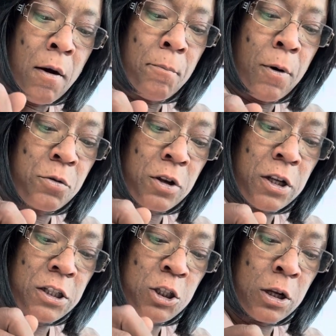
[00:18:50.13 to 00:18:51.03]
Both of
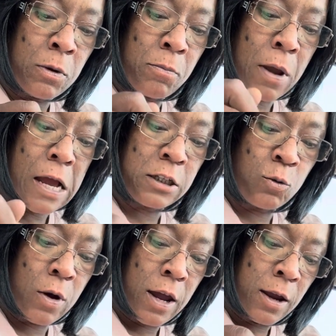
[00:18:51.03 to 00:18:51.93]
these gentlemen passed
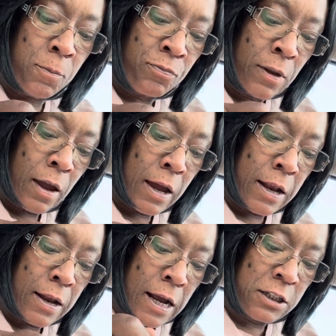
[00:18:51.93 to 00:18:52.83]
away
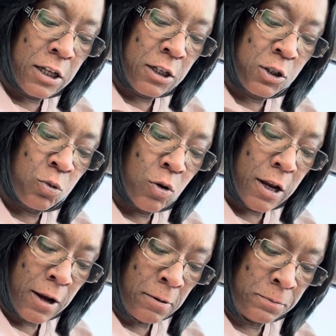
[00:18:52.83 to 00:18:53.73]
in
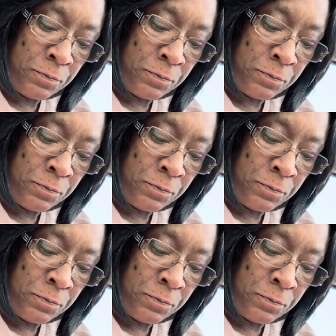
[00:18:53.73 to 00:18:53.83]
1920,